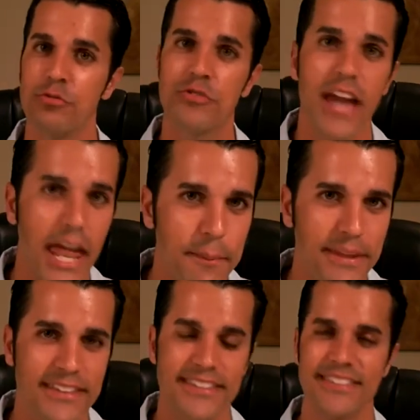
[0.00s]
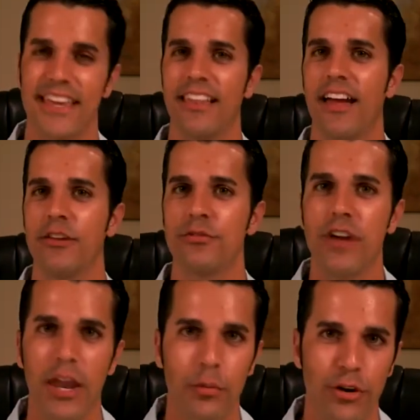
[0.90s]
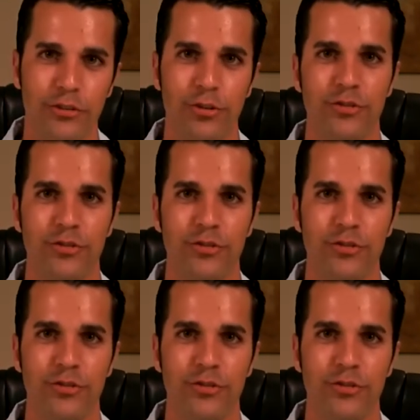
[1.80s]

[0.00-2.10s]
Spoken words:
"You've got to meet this deadline, you've got to work 2